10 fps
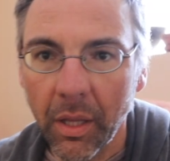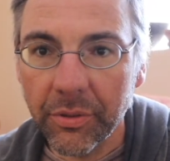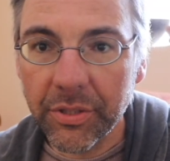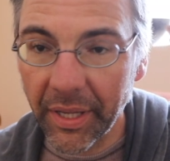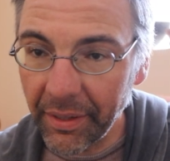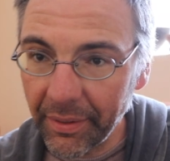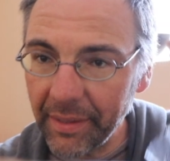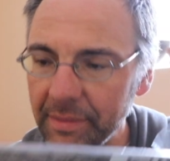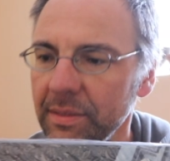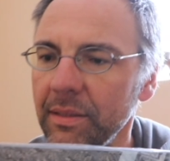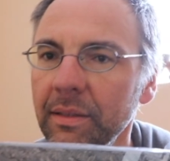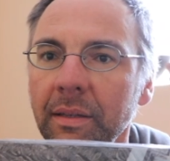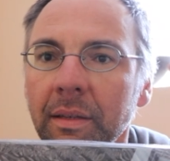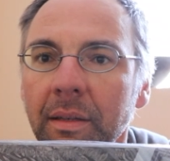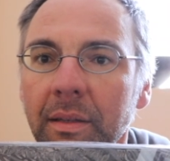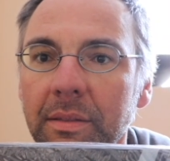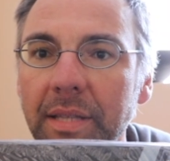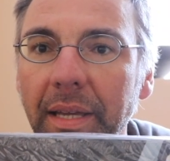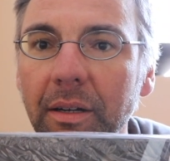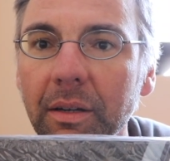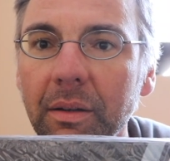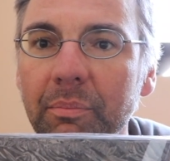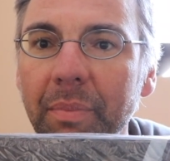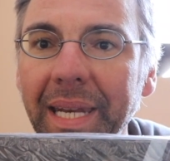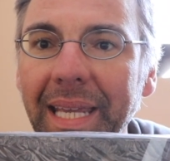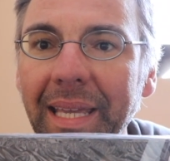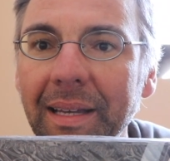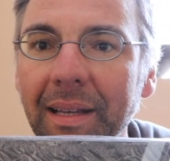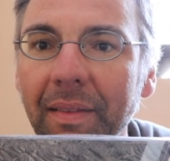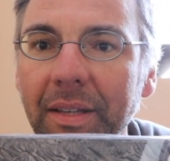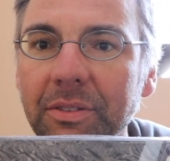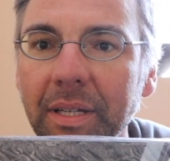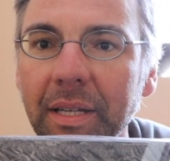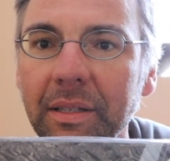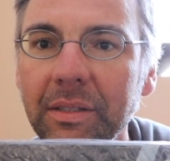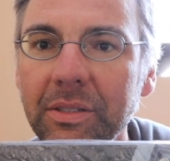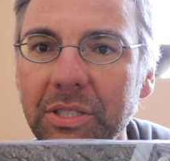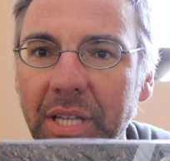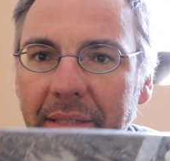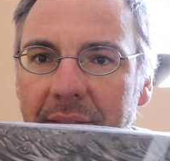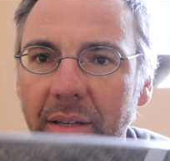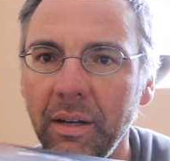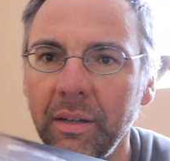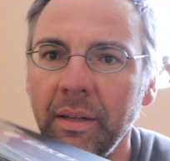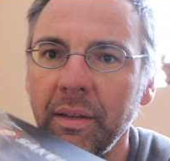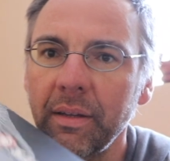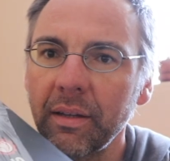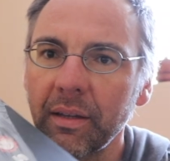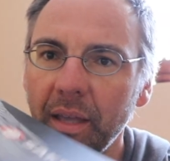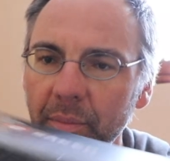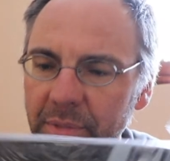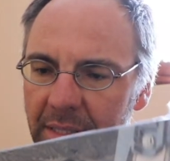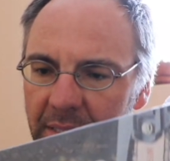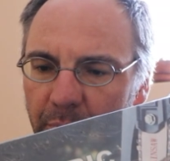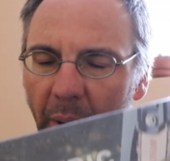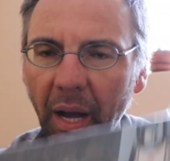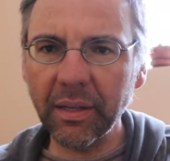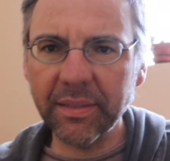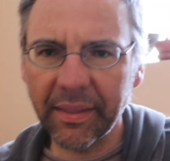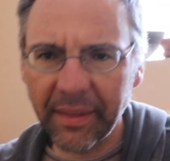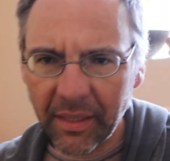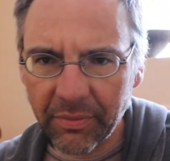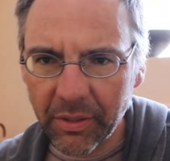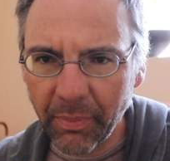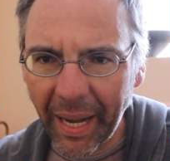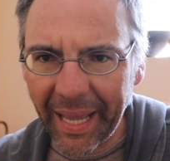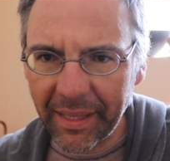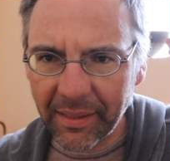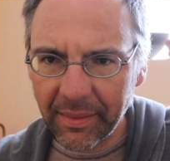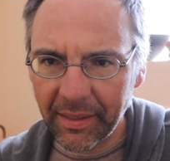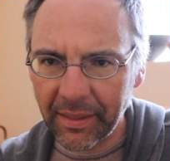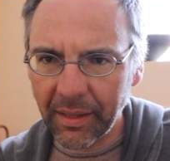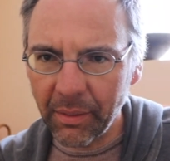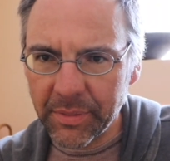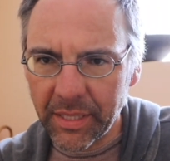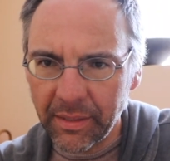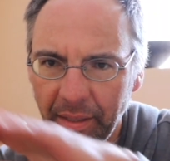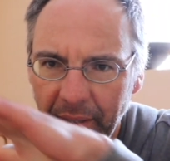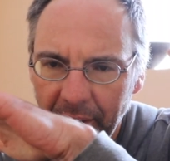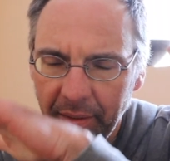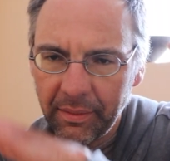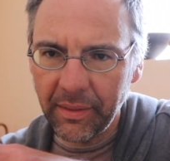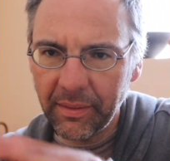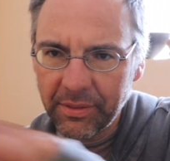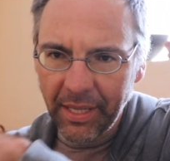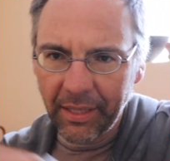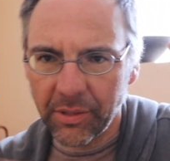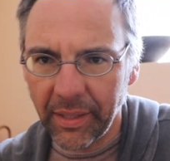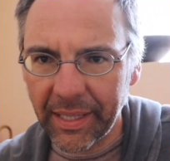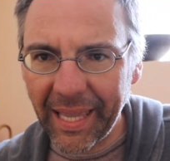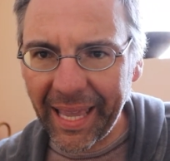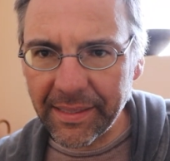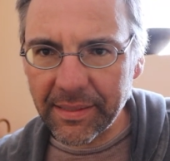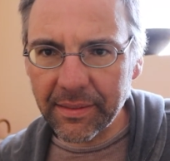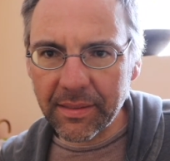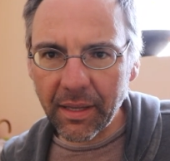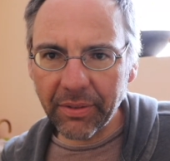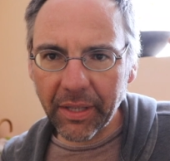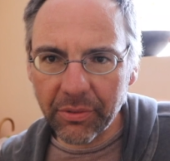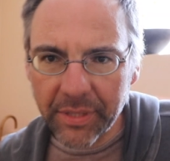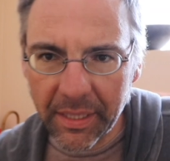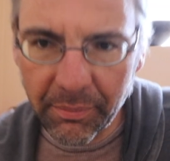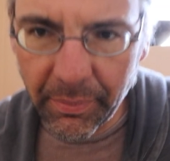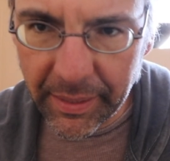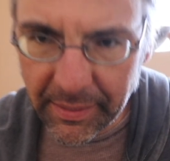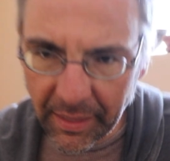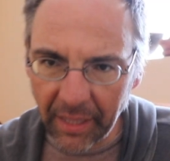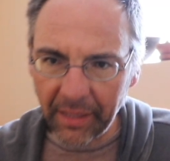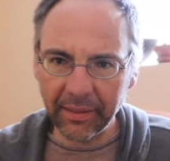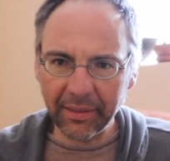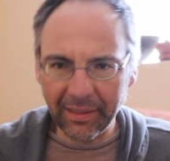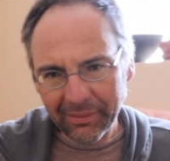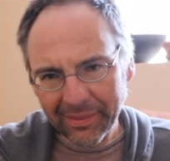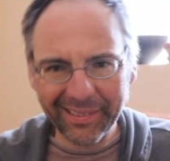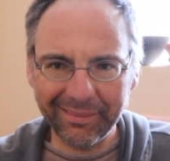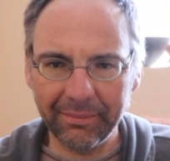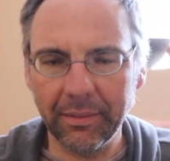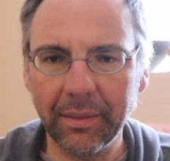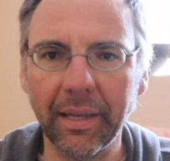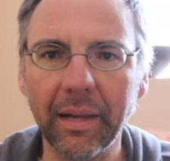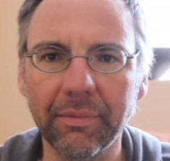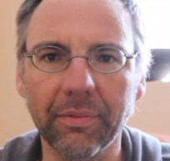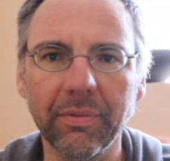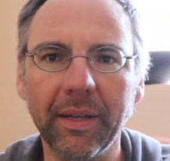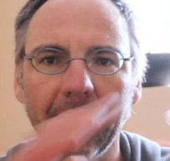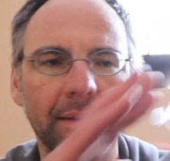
So here it is, Saker Mini Electric Chainsaw comes in this box. I think if you buy it, I think it comes in the, I think there's actually a case and stuff it goes in, but uh, you know, I got it for free.